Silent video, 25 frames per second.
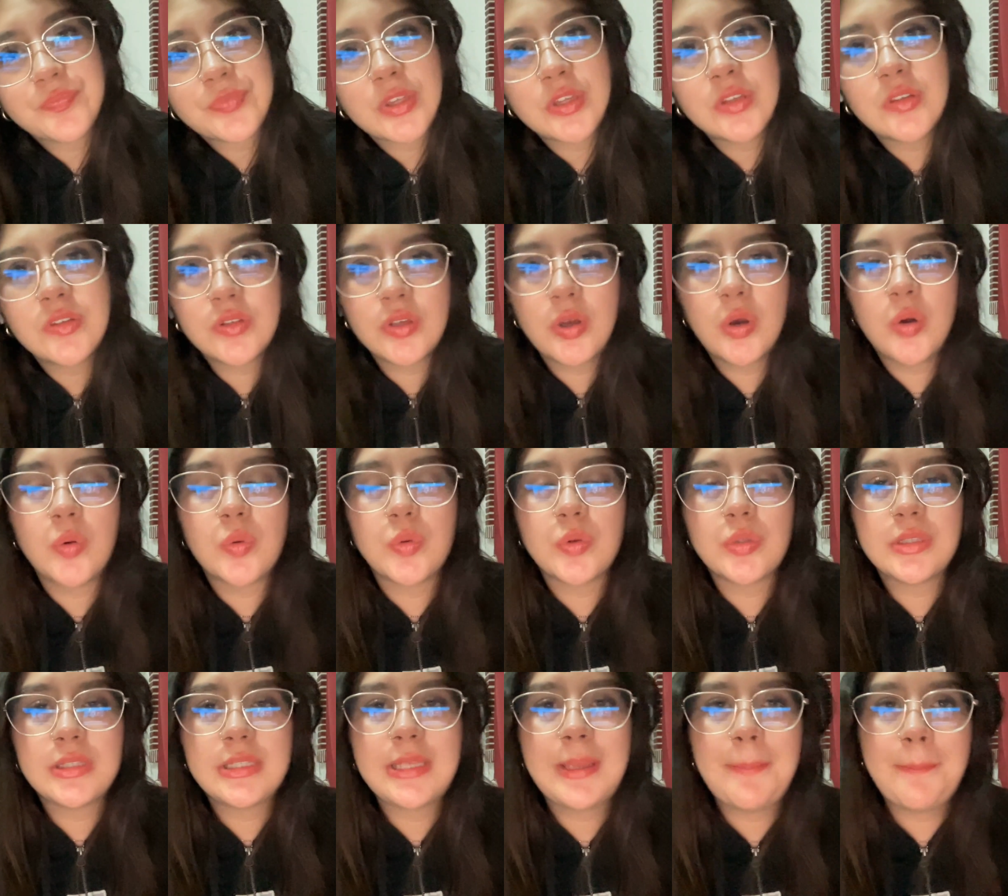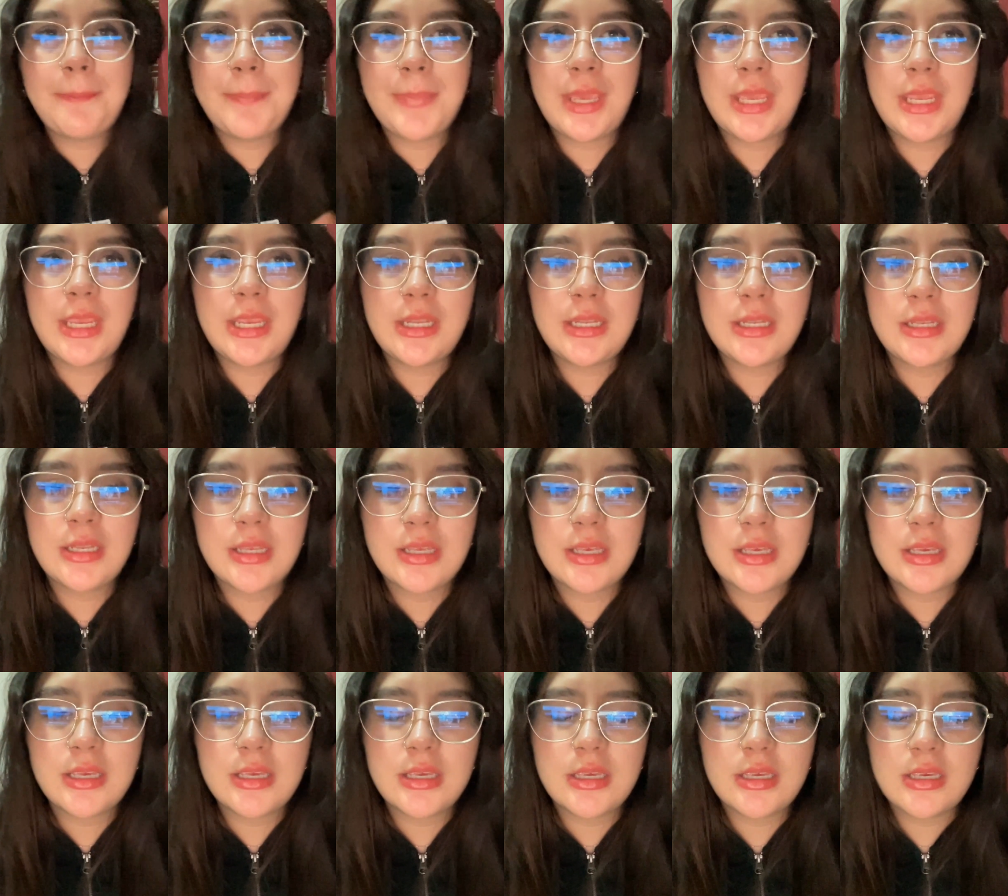So the main
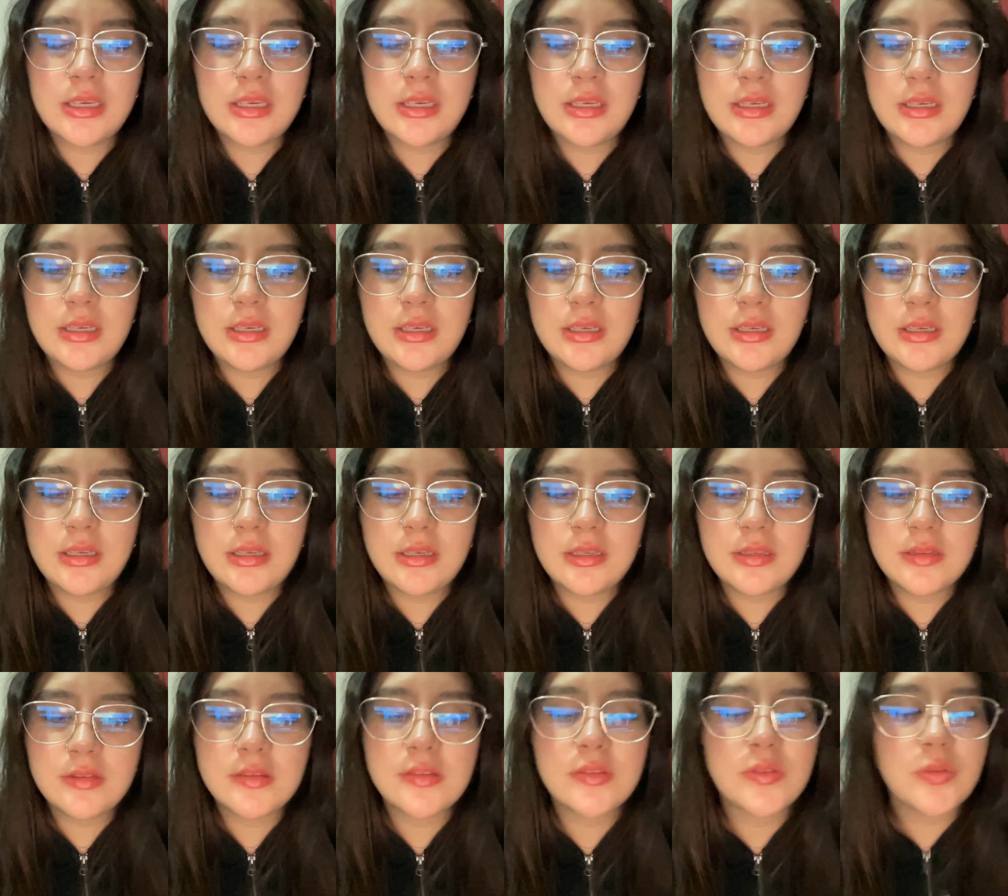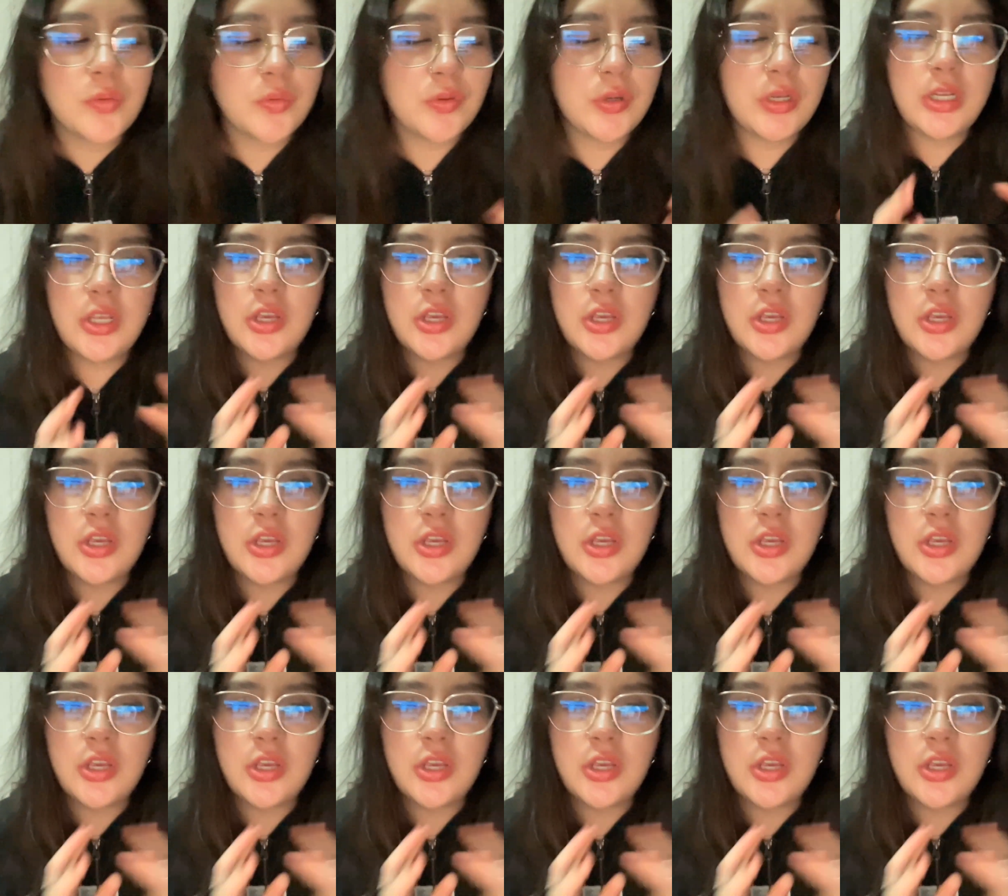is to really